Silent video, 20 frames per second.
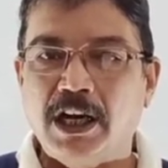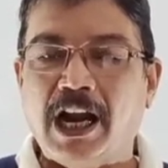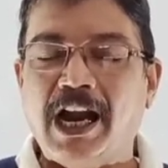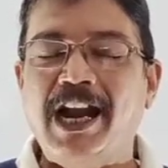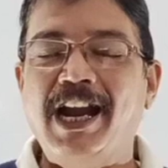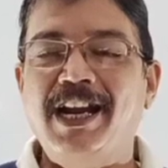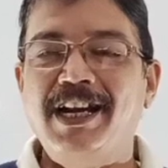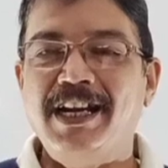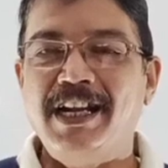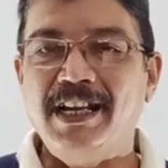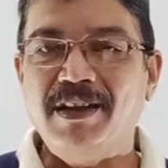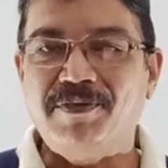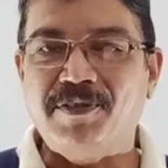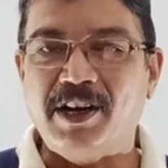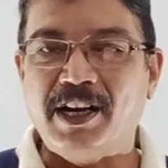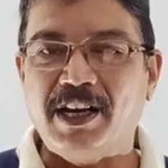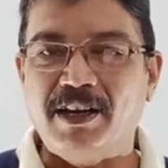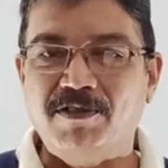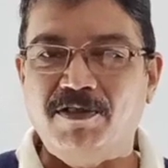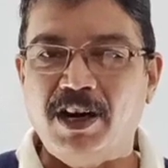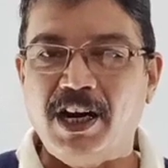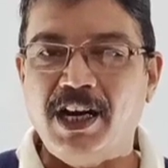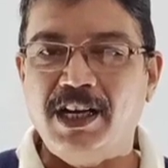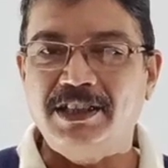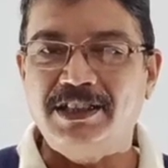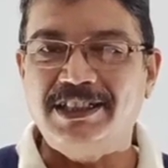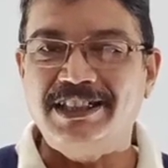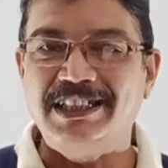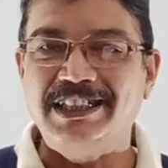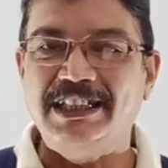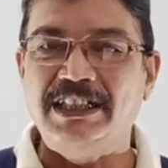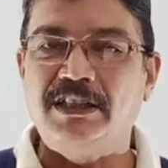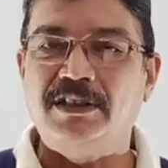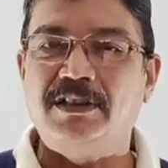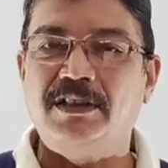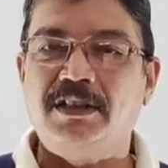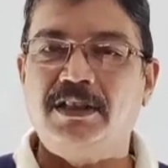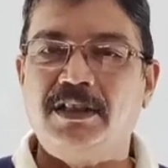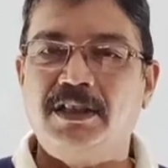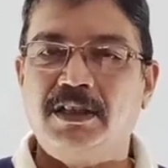and if required, see it
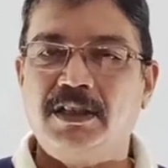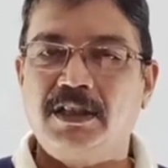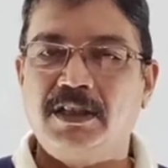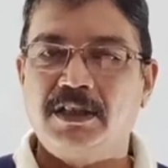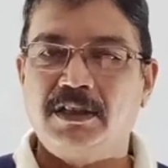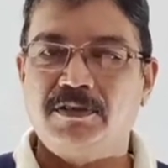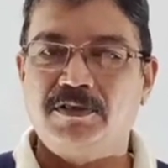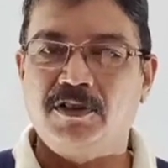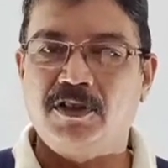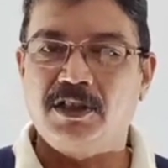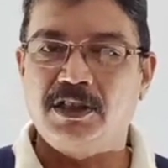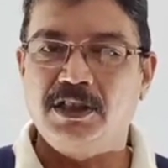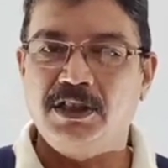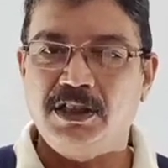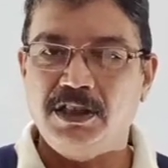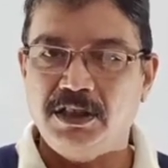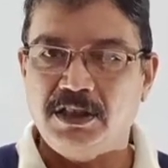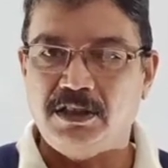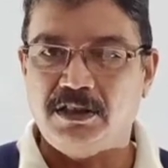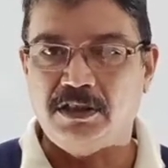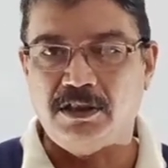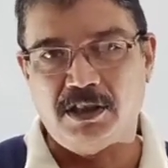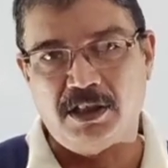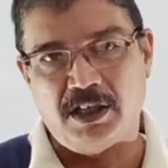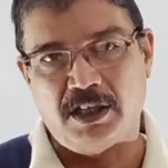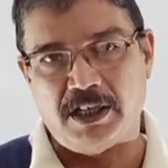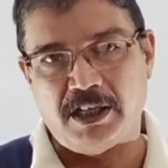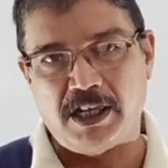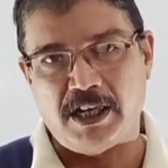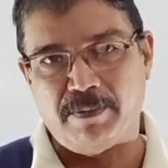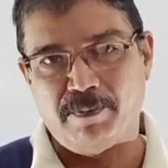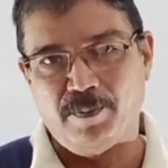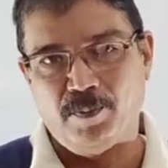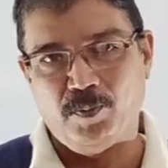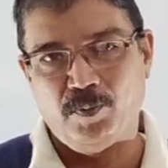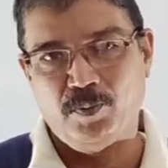for the third time.